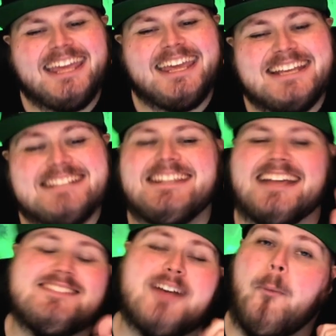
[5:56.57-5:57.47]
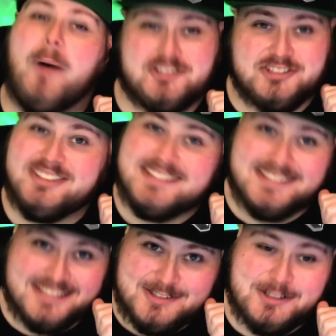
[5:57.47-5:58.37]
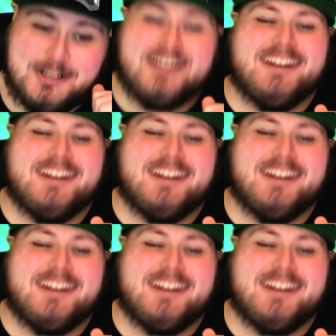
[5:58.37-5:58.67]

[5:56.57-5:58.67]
is Denzel Washington's sister,